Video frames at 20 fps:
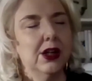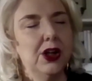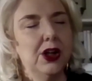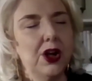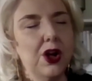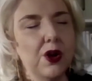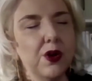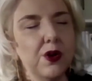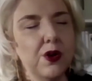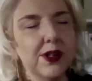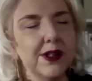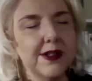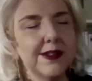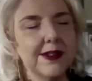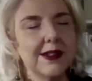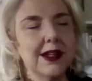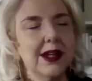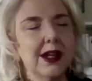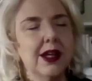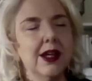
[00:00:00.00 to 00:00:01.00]

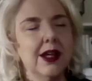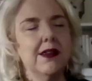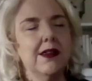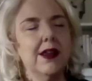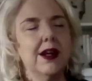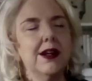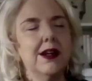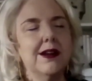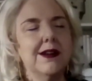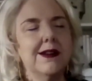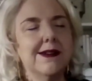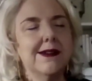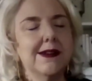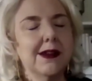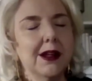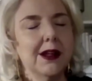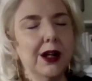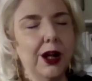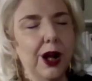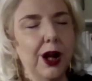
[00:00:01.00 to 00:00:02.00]
noticing that it is
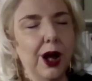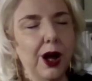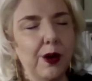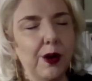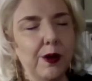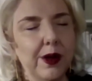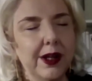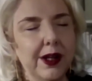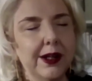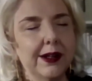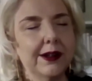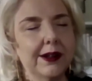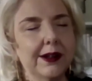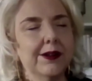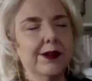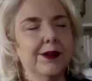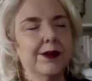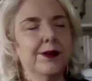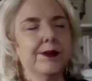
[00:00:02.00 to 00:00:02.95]
glowing,